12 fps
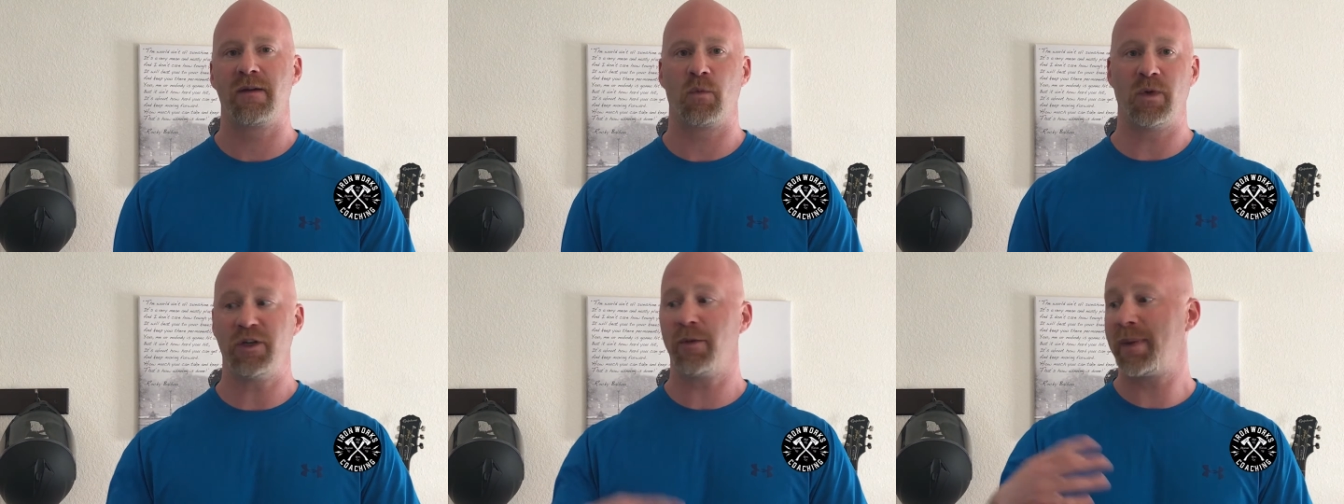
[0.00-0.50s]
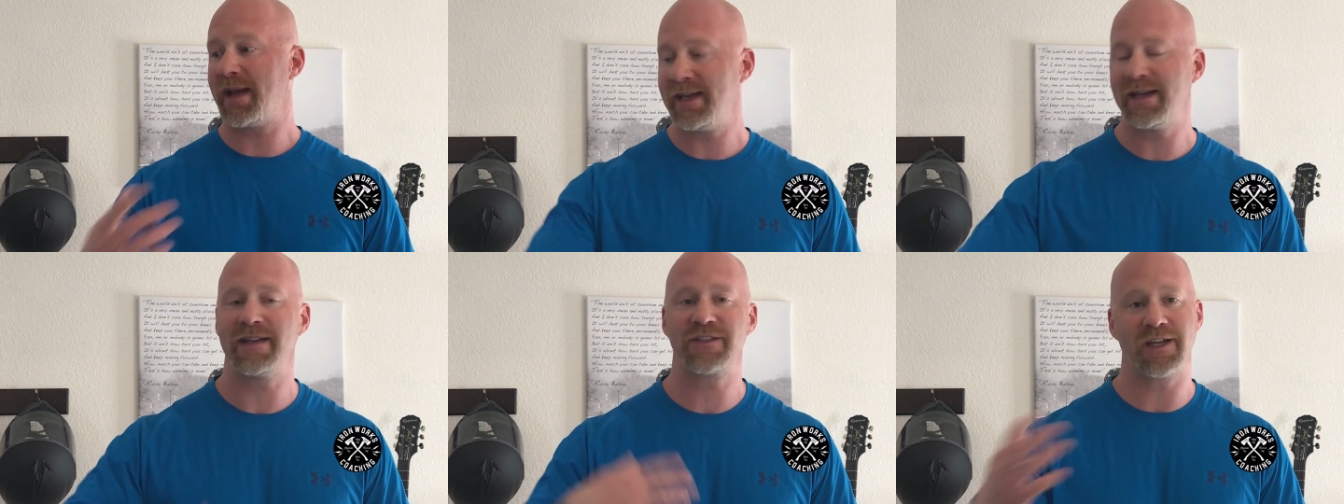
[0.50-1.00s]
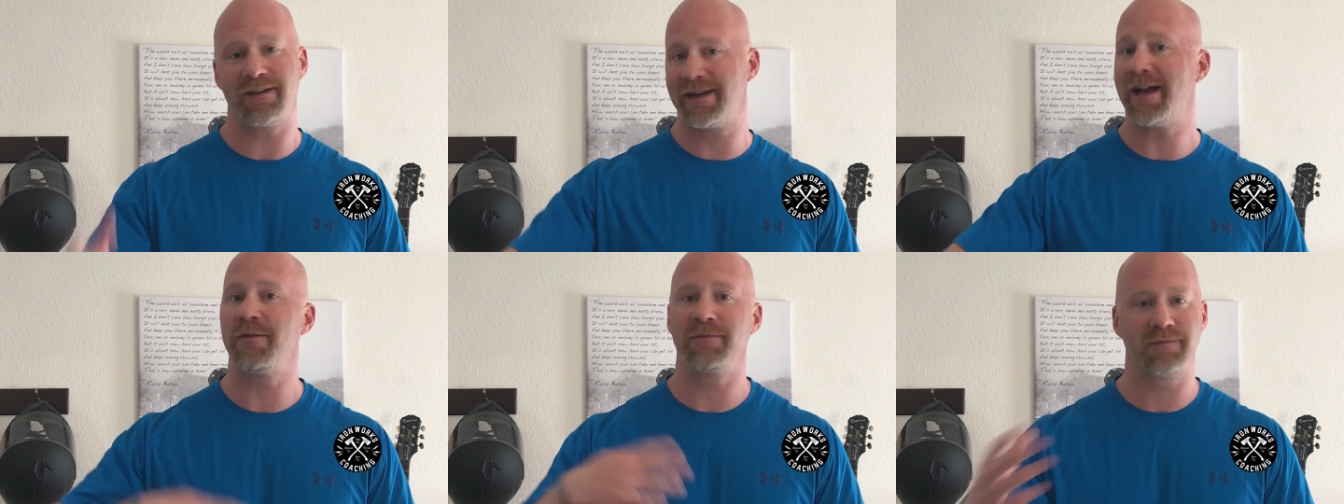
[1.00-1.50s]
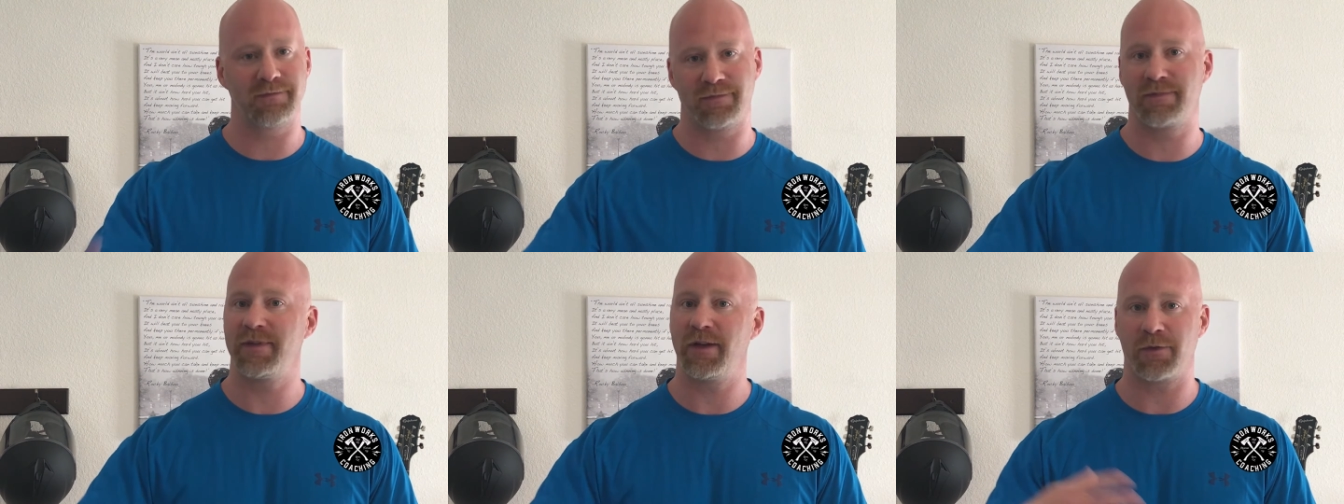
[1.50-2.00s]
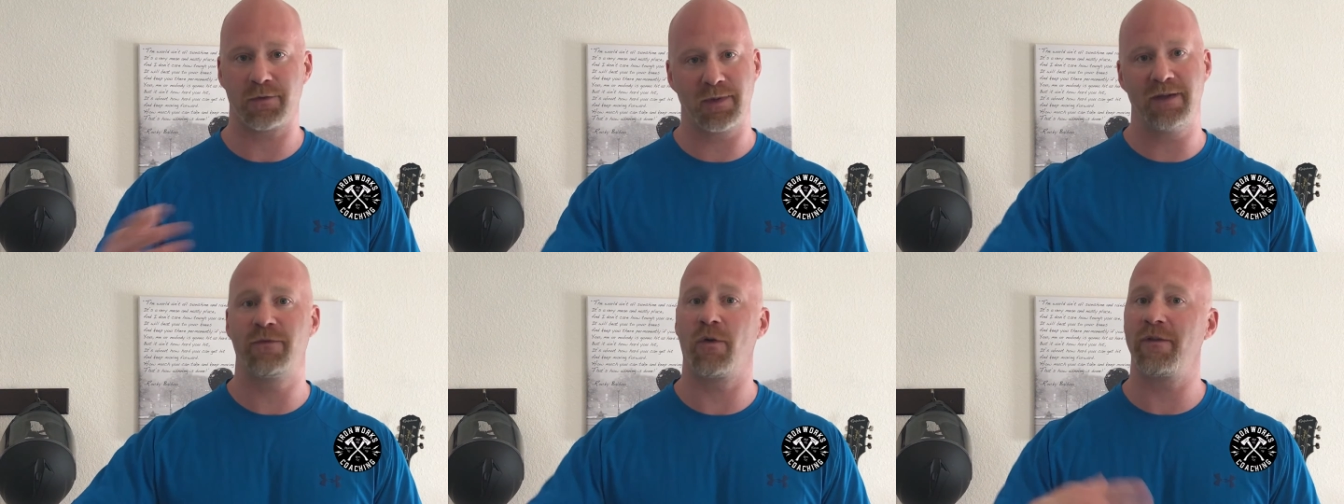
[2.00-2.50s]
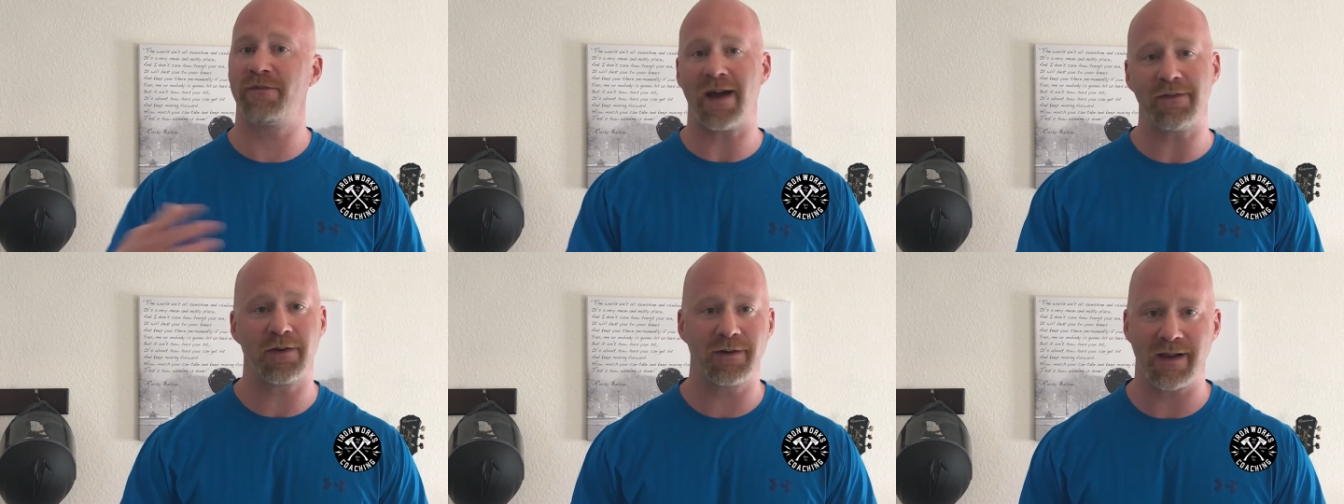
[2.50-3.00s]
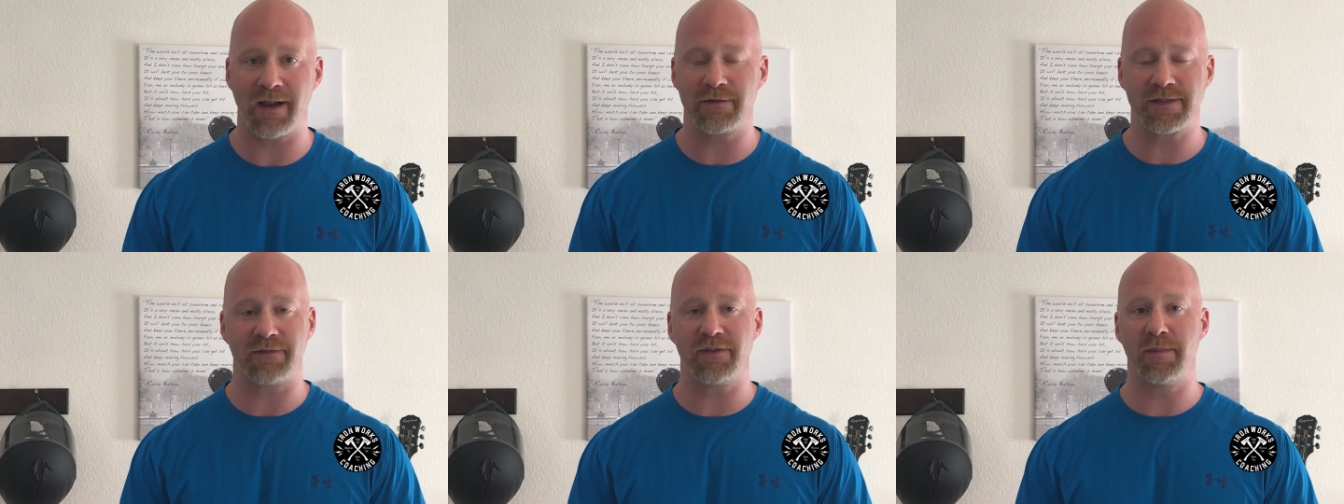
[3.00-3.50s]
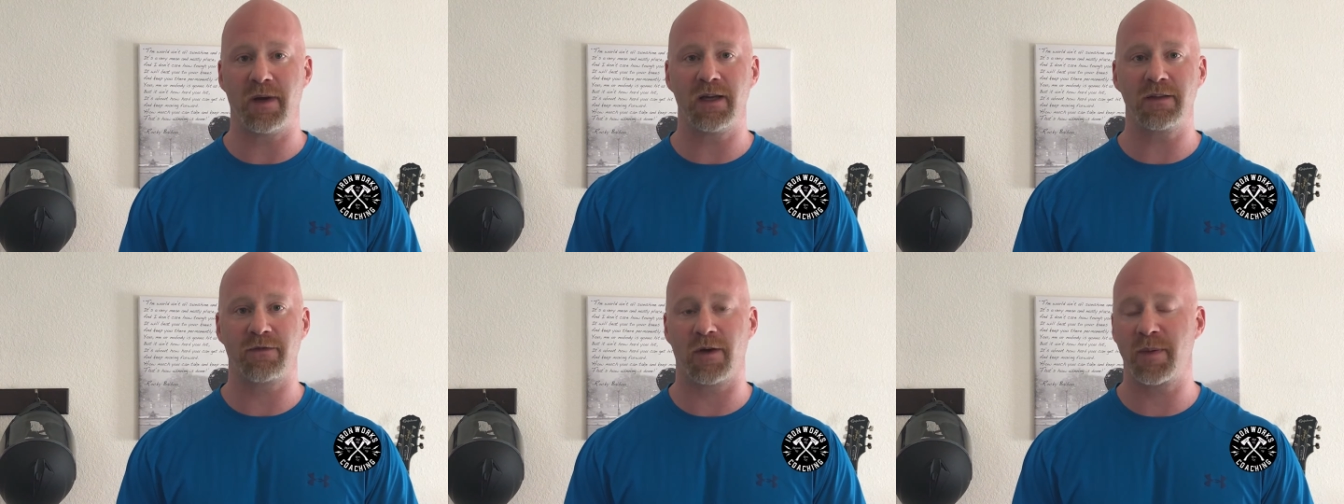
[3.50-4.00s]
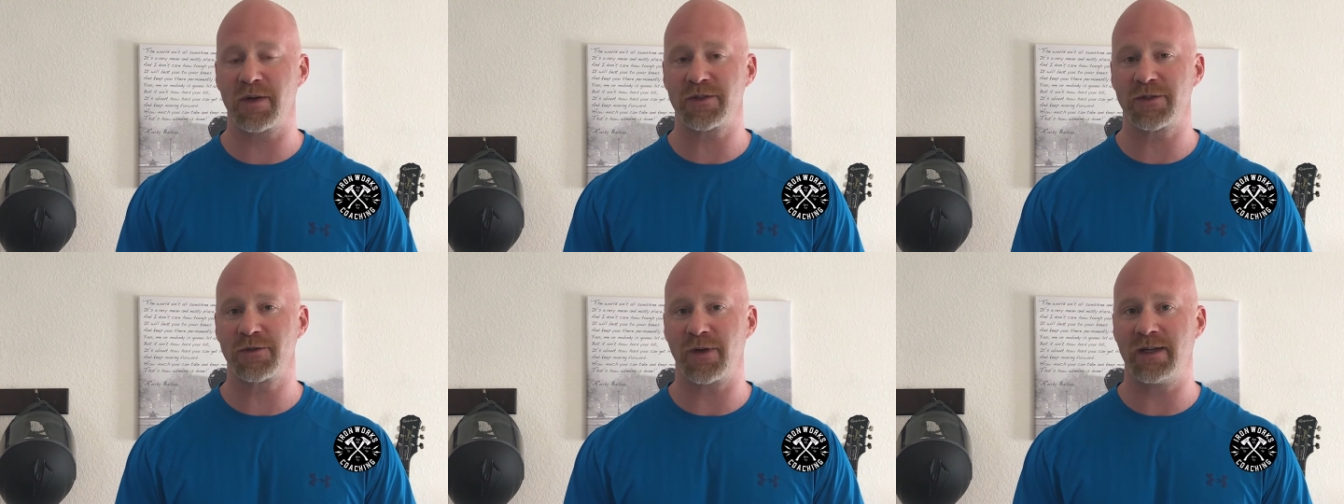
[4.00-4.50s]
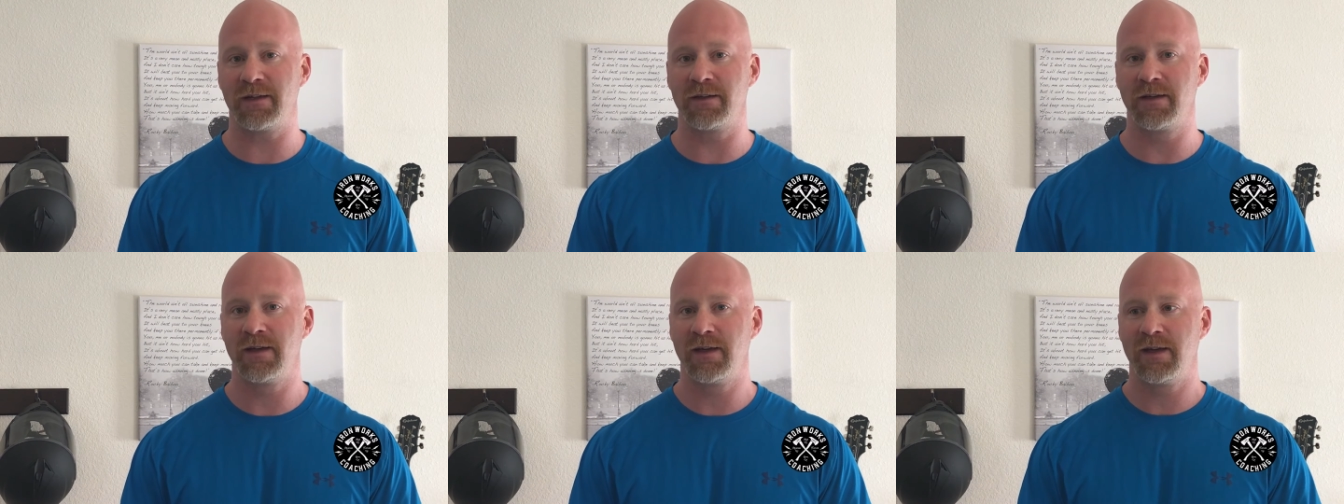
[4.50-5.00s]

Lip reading: when you're shelling out, you know, $300, $400, $500 every month for a personal trainer,